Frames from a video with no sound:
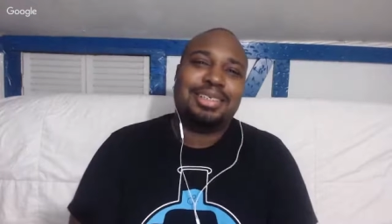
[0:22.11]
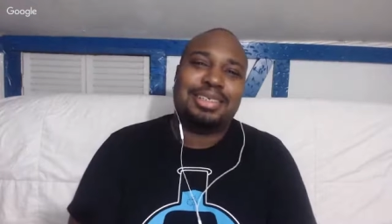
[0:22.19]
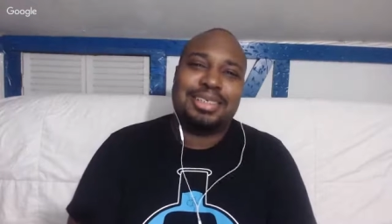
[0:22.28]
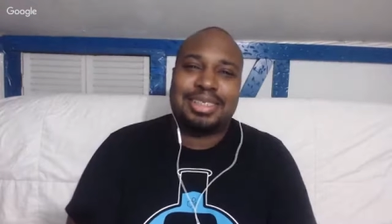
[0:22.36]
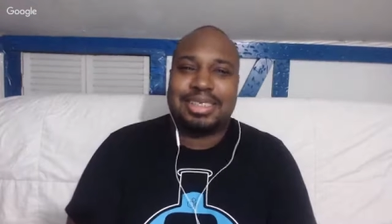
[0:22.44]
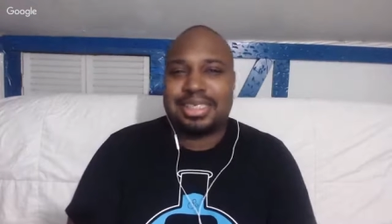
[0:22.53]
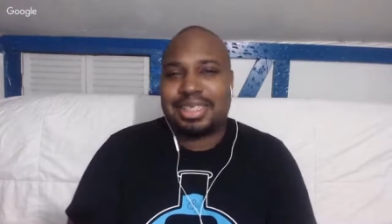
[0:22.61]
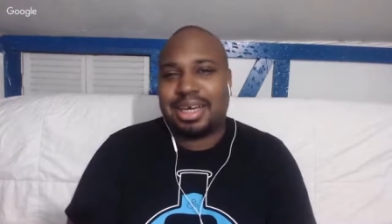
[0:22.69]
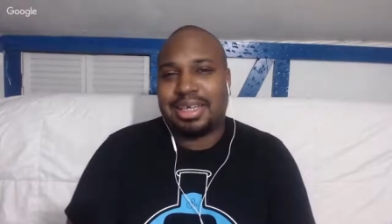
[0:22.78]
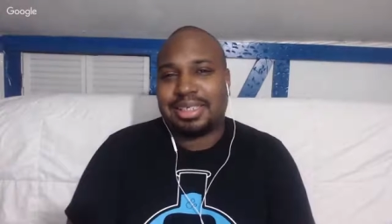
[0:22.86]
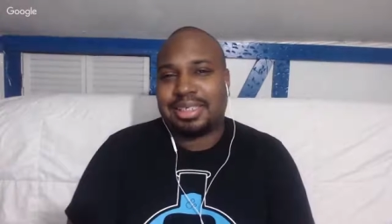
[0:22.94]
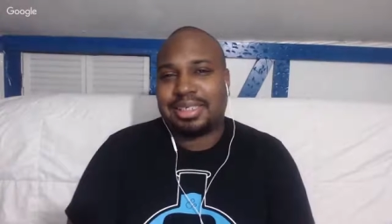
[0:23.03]
to
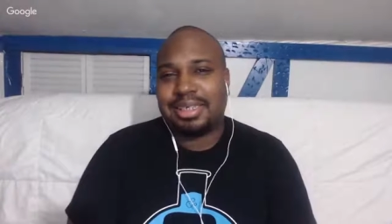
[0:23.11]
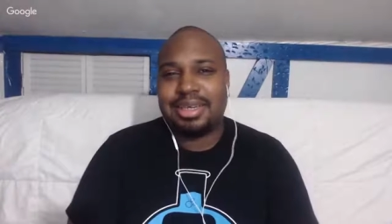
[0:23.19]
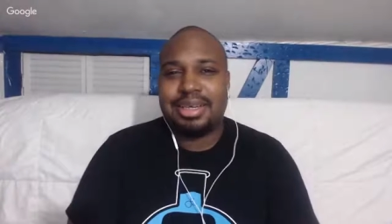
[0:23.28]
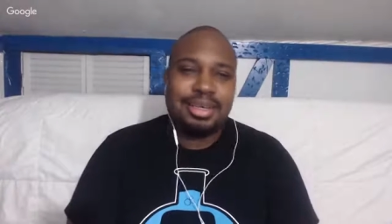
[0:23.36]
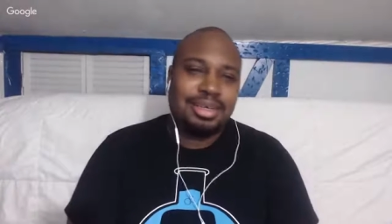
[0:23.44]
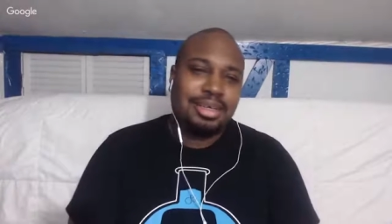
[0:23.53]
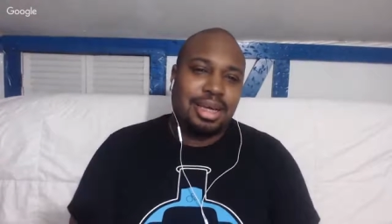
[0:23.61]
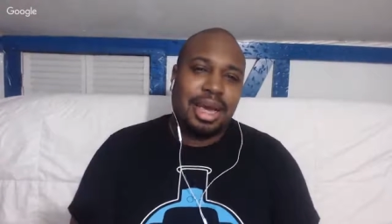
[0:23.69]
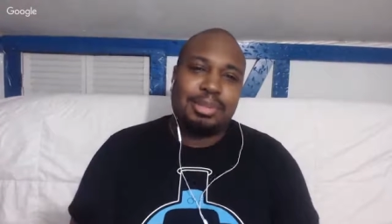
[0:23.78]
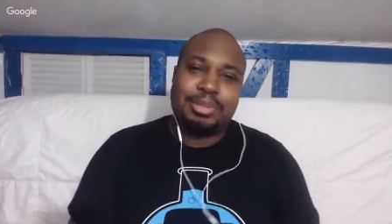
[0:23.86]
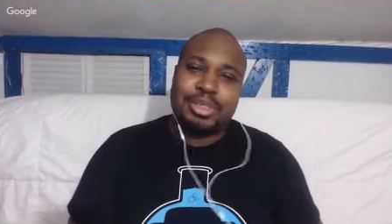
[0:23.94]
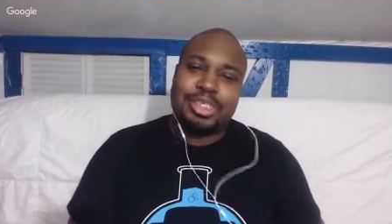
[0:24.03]
discuss
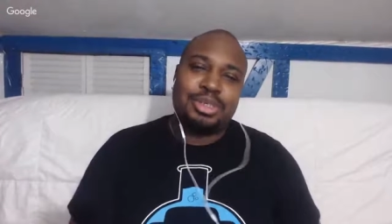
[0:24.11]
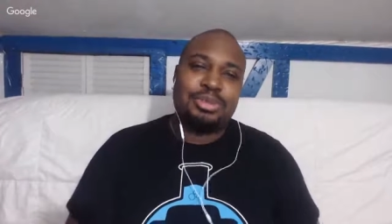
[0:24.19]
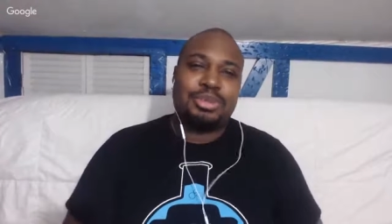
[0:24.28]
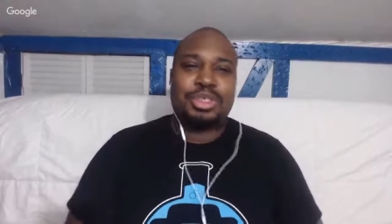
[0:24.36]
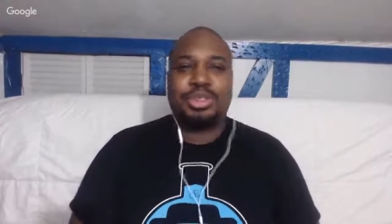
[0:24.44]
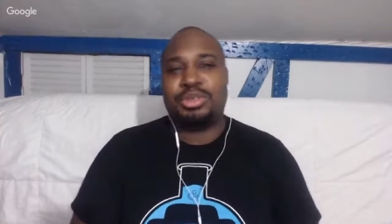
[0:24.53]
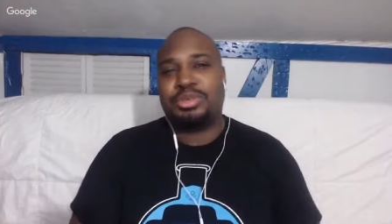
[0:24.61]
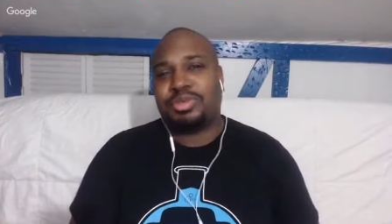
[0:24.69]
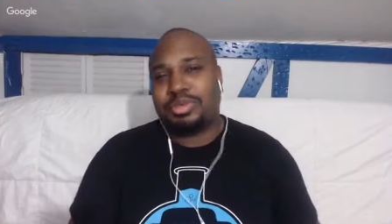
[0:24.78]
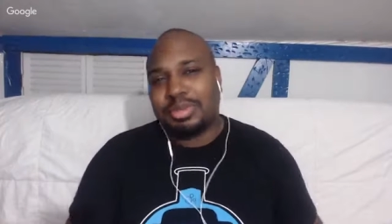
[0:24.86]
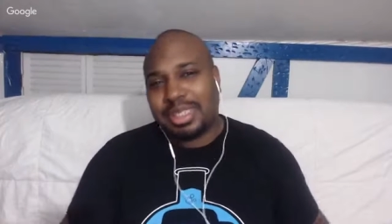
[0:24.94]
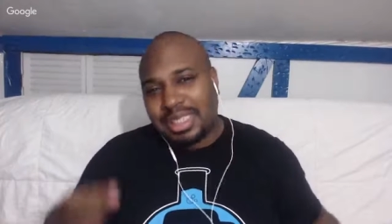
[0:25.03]
episode two
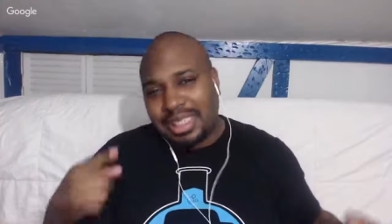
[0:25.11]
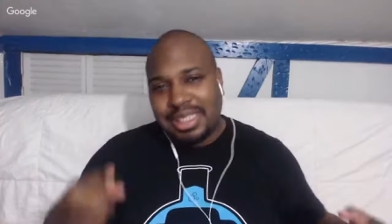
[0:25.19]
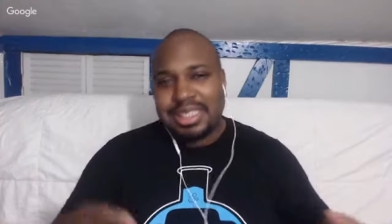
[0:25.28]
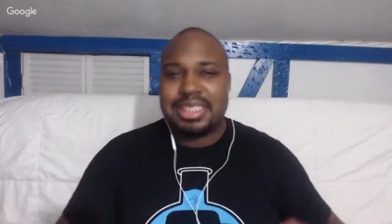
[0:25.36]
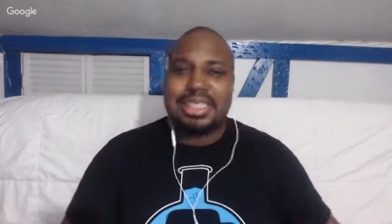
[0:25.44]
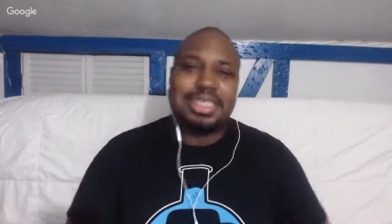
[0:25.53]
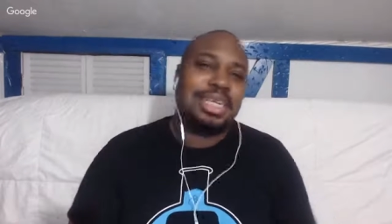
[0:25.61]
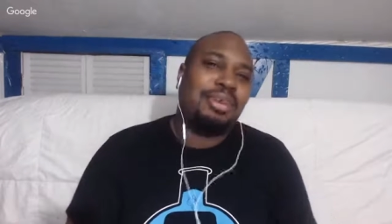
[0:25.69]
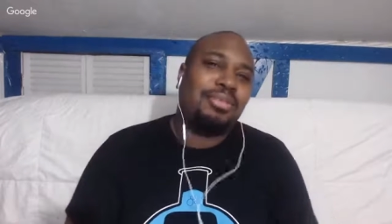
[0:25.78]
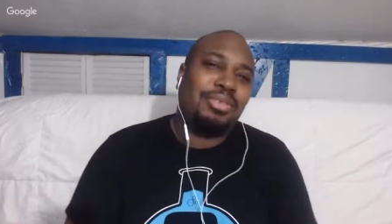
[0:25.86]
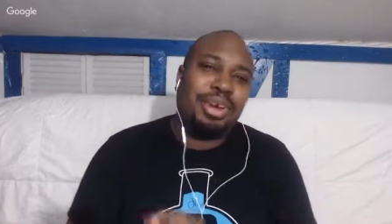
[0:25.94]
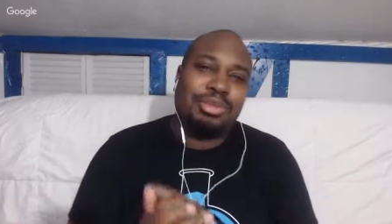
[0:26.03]
from season
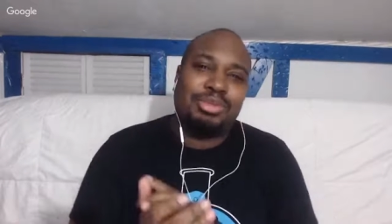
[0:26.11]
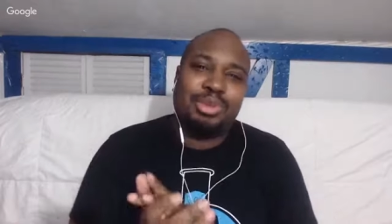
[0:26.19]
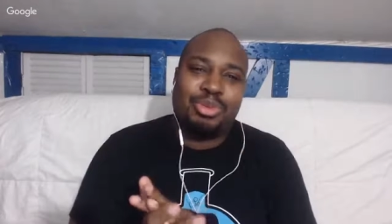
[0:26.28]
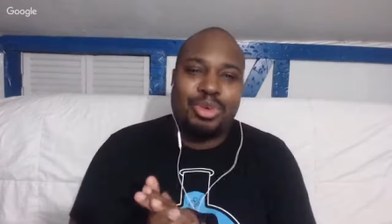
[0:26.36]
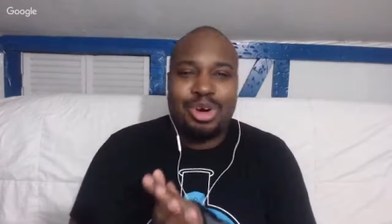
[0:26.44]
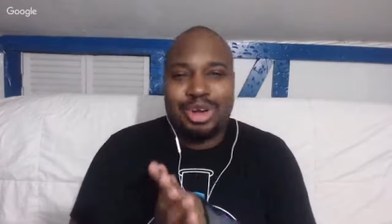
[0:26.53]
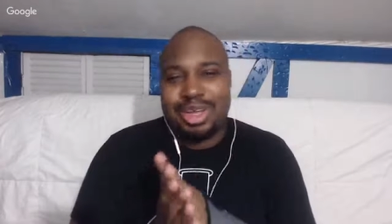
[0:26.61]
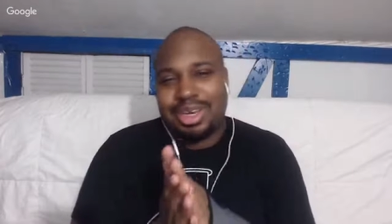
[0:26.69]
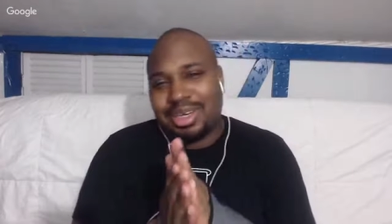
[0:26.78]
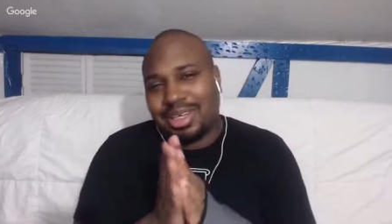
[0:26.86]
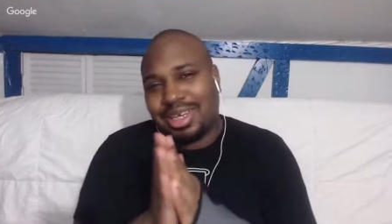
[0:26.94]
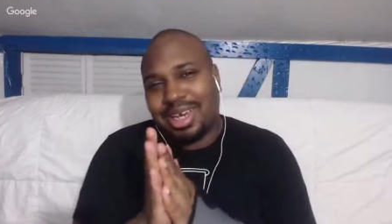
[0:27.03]
seven of The
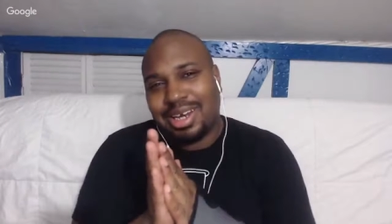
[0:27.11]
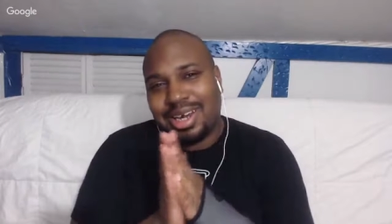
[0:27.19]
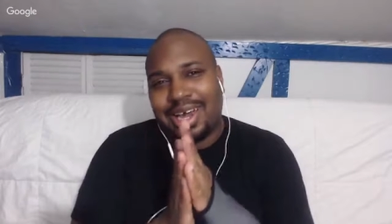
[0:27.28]
Walking Dead.